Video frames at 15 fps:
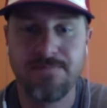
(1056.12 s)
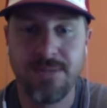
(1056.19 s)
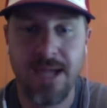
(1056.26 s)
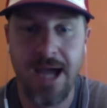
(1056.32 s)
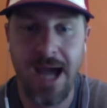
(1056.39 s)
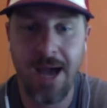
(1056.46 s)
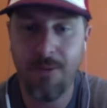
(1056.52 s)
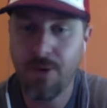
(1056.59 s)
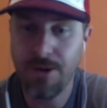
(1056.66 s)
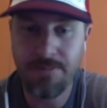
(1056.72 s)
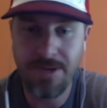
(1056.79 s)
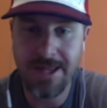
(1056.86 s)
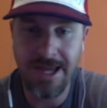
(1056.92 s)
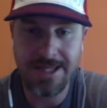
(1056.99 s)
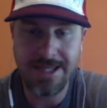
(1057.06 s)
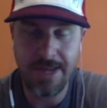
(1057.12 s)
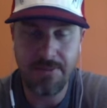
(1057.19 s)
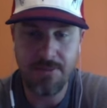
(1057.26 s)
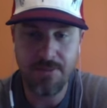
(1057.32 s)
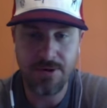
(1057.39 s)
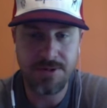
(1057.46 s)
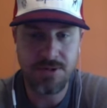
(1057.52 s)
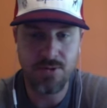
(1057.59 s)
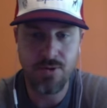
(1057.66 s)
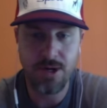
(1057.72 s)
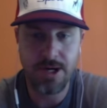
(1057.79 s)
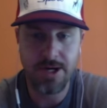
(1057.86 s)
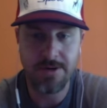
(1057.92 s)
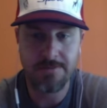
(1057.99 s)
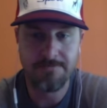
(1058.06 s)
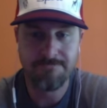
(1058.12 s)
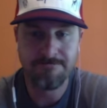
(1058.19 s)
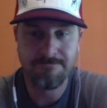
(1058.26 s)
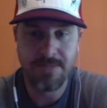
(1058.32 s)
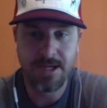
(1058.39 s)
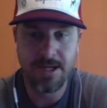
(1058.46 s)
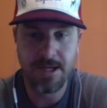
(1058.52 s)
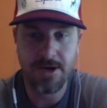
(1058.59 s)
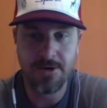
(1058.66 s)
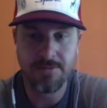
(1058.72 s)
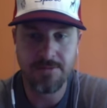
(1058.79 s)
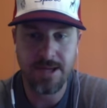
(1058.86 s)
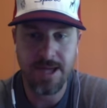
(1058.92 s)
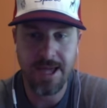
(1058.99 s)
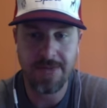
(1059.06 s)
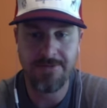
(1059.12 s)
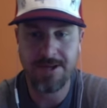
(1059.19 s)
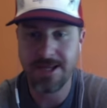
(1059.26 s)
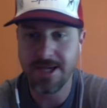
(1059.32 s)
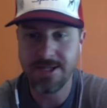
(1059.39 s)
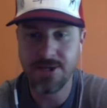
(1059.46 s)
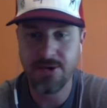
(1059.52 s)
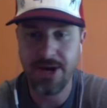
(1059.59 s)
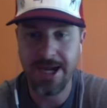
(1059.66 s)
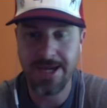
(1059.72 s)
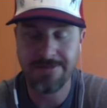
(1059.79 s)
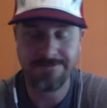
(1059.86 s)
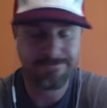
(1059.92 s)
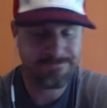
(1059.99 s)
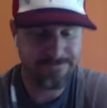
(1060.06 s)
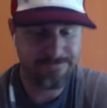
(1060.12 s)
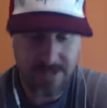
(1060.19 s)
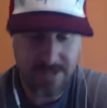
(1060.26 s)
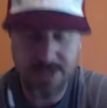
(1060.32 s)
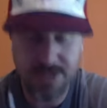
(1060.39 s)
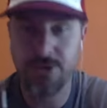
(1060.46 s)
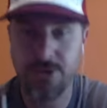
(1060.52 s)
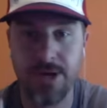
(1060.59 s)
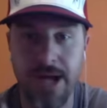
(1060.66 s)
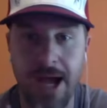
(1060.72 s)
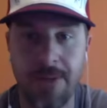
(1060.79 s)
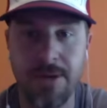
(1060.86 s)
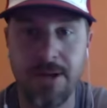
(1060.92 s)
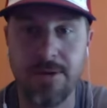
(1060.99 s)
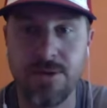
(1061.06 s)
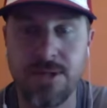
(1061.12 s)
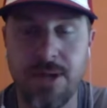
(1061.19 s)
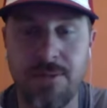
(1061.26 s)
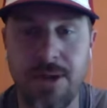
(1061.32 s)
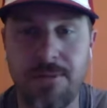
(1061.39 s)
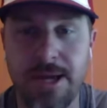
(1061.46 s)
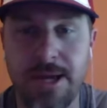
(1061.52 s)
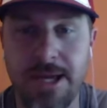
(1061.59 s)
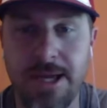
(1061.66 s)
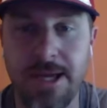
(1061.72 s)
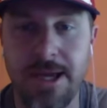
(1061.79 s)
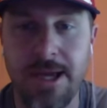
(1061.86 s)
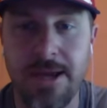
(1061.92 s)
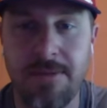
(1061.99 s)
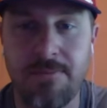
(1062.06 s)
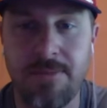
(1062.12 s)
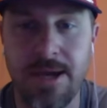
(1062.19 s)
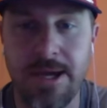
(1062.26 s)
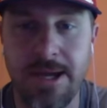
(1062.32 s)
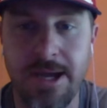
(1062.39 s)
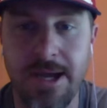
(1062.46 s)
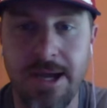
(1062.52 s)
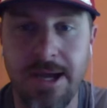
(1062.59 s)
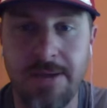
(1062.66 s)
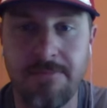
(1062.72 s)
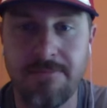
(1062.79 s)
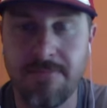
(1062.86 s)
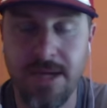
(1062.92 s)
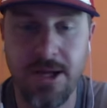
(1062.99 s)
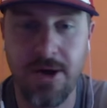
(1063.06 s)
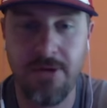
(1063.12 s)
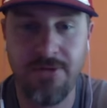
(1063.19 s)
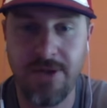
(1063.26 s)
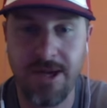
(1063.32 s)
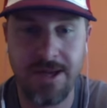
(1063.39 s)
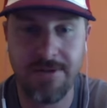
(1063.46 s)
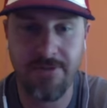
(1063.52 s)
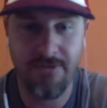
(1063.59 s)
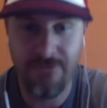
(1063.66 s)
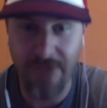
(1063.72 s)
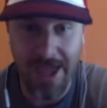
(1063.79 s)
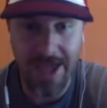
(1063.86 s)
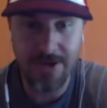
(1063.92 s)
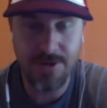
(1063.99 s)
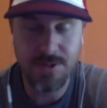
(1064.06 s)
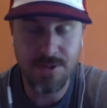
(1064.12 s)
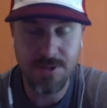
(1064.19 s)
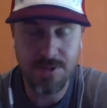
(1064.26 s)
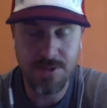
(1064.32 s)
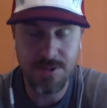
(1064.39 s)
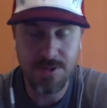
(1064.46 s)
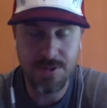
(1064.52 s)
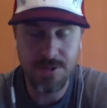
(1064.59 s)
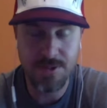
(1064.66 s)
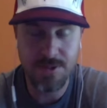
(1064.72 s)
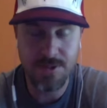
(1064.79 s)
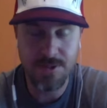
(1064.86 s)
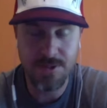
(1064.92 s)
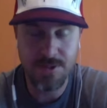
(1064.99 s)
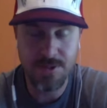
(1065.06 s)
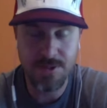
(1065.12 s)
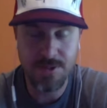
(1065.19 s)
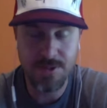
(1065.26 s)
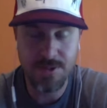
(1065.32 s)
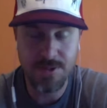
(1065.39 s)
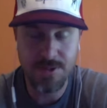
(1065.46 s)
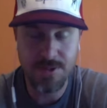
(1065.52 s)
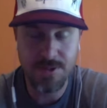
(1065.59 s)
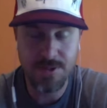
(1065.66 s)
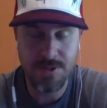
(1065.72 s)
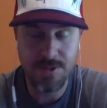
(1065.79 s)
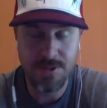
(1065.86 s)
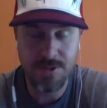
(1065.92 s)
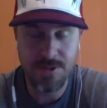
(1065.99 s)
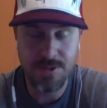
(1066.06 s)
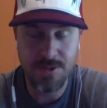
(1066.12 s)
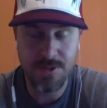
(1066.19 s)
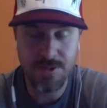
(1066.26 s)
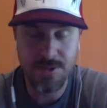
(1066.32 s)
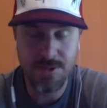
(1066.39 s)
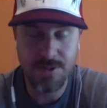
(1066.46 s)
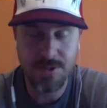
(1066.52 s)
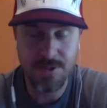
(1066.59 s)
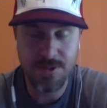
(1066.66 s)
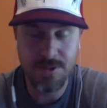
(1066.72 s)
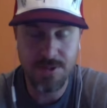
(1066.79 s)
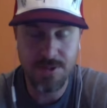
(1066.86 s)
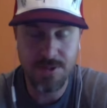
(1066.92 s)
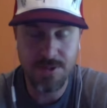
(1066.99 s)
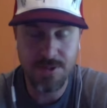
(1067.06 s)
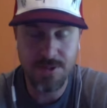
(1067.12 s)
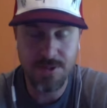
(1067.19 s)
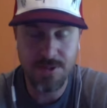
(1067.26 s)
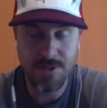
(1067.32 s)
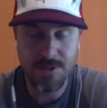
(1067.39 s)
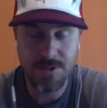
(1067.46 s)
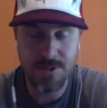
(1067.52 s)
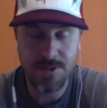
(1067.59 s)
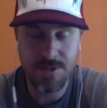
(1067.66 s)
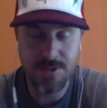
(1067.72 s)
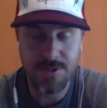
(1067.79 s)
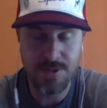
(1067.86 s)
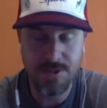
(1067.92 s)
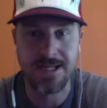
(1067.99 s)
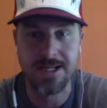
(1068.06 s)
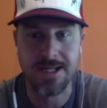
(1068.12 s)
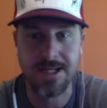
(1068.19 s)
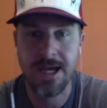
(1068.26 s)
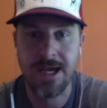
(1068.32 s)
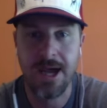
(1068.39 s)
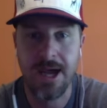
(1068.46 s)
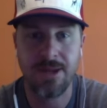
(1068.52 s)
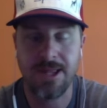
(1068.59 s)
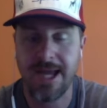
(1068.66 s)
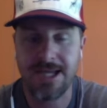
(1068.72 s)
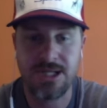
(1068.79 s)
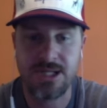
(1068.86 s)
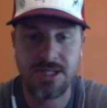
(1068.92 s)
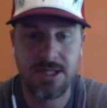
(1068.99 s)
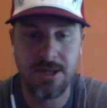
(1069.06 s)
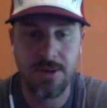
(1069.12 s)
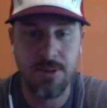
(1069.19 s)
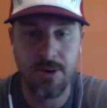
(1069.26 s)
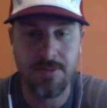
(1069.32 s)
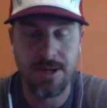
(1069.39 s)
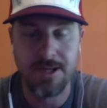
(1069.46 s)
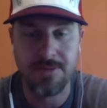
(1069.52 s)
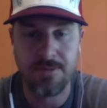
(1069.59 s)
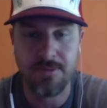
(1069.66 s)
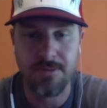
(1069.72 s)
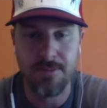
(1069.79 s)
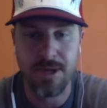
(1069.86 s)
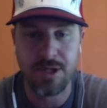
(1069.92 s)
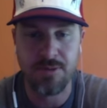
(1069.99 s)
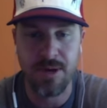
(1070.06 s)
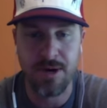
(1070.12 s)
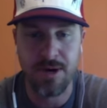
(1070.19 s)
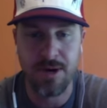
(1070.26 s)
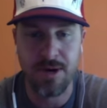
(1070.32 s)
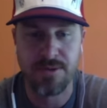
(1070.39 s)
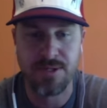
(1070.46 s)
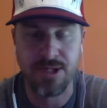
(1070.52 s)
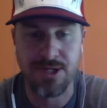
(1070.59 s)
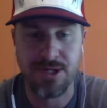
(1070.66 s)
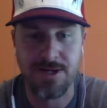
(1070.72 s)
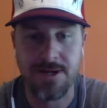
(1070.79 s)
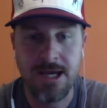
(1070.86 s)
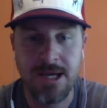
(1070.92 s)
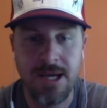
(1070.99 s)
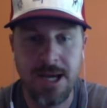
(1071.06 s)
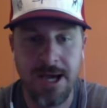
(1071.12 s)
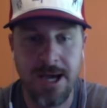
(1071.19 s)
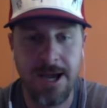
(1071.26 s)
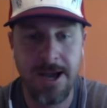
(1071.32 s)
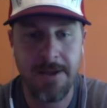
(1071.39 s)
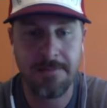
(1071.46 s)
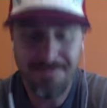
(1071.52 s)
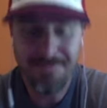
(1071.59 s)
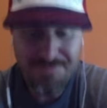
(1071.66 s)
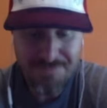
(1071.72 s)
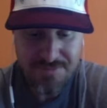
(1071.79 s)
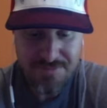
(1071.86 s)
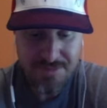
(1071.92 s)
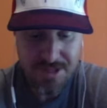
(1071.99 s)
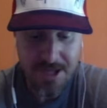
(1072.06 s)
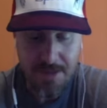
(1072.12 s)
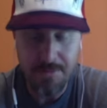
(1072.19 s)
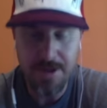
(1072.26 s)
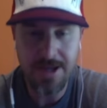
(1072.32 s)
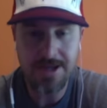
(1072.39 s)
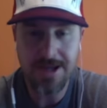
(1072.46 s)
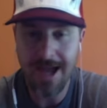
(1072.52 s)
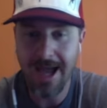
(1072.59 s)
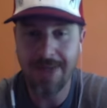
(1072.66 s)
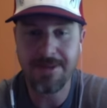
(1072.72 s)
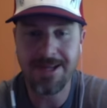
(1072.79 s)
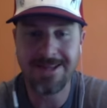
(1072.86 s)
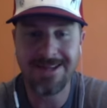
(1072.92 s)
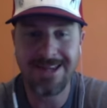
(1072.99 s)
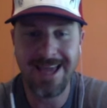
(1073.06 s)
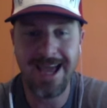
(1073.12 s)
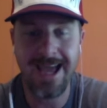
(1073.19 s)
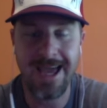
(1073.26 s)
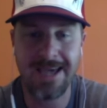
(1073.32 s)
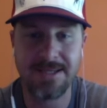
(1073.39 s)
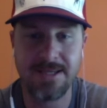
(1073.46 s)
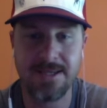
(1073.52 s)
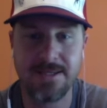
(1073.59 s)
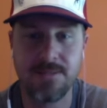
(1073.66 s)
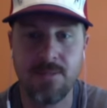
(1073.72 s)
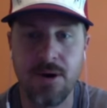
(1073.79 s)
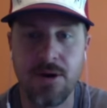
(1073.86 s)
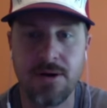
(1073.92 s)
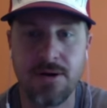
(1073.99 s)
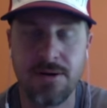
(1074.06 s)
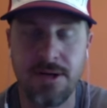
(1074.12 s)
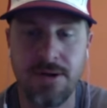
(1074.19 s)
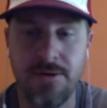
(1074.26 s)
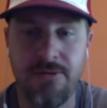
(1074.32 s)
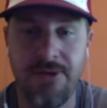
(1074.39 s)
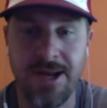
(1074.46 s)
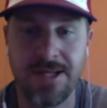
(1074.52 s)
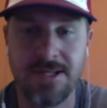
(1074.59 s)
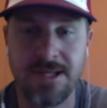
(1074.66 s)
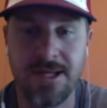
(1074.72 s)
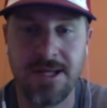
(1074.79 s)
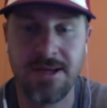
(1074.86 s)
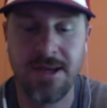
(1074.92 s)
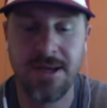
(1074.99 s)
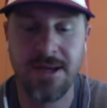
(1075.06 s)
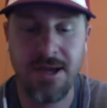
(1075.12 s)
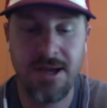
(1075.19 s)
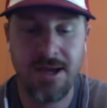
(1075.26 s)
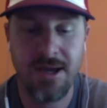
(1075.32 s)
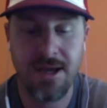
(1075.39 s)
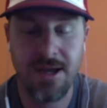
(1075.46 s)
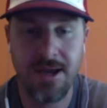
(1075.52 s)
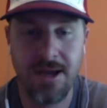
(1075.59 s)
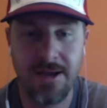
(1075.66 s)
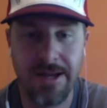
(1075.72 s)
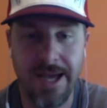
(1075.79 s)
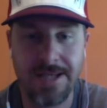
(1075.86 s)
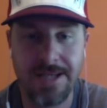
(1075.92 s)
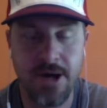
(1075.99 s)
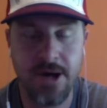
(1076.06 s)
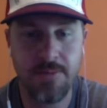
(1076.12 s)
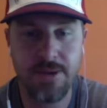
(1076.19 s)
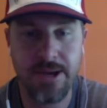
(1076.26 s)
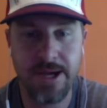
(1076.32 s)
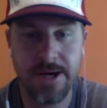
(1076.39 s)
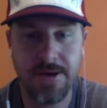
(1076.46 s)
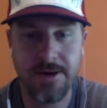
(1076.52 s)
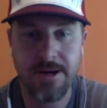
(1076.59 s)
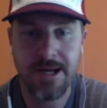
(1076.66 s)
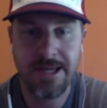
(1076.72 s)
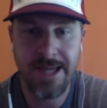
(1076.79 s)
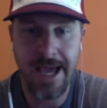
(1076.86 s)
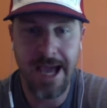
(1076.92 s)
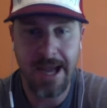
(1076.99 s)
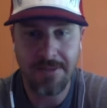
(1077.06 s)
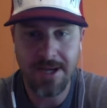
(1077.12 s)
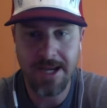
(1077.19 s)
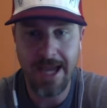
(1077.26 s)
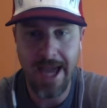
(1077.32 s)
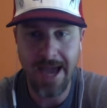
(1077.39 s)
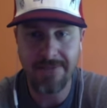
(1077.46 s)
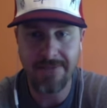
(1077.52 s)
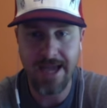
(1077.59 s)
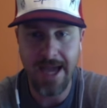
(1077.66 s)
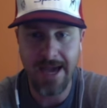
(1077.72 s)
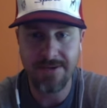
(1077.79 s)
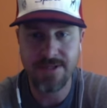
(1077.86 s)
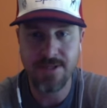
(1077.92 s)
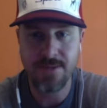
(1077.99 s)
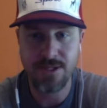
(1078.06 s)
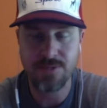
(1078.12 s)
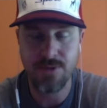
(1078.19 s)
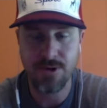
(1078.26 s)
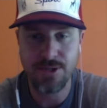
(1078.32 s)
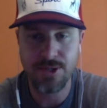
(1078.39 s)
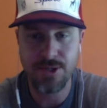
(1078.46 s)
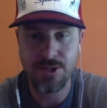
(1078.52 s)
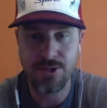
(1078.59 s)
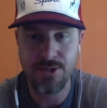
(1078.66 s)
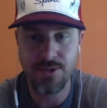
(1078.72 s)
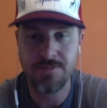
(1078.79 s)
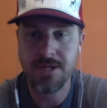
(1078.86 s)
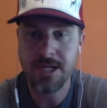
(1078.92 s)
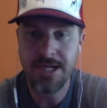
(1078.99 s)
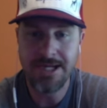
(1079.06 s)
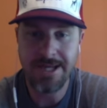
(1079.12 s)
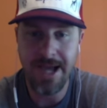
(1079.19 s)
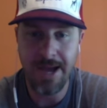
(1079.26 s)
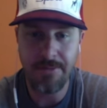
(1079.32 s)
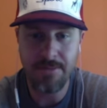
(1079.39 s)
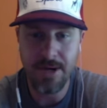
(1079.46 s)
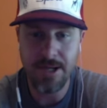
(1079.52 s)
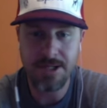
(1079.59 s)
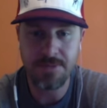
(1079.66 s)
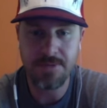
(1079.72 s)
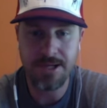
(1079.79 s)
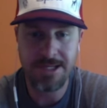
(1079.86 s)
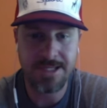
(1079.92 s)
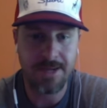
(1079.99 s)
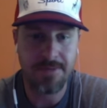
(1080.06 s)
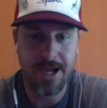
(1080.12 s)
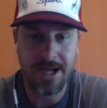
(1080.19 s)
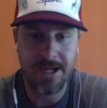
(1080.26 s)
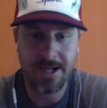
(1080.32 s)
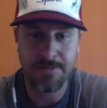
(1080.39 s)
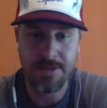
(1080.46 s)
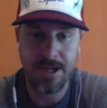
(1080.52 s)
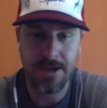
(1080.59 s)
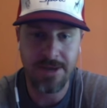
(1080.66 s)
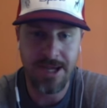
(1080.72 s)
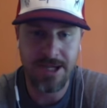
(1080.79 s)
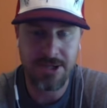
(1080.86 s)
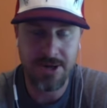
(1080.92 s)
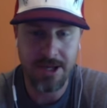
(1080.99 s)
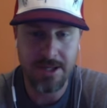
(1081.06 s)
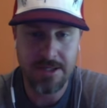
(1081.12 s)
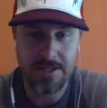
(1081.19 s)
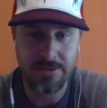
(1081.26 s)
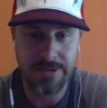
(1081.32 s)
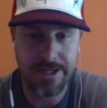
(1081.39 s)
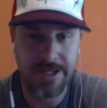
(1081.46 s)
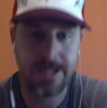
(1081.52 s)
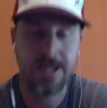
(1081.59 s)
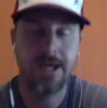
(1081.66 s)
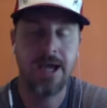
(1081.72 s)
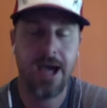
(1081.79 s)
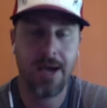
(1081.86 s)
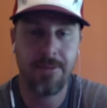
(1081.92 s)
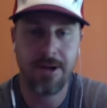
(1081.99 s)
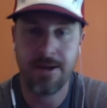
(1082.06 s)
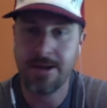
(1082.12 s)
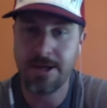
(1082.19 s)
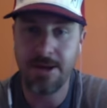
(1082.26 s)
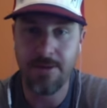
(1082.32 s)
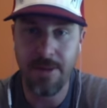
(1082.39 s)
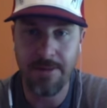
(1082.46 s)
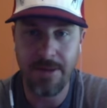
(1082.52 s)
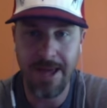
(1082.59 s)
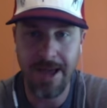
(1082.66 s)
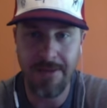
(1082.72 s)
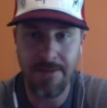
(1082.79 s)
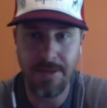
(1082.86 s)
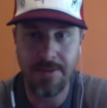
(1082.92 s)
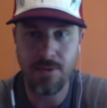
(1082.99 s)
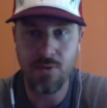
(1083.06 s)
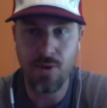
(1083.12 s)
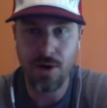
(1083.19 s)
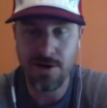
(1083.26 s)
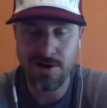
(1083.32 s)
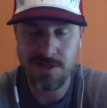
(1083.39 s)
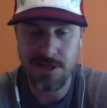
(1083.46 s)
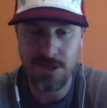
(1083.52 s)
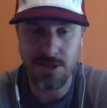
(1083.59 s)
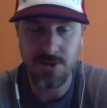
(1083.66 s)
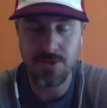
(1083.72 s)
I want to be that type of person where, if he does great, screw it. I'm going to lose all my money. But, if he fails and, 60% of the field has Jimmie Johnson, I mean, that's just going to put me in a much better position. But, I mean, yeah, as a smart, fantasy NASCAR player, yeah, I'm going to have some exposure to him. Not much because I'm not going to be on that train this week. I'm going to, maybe have one or two.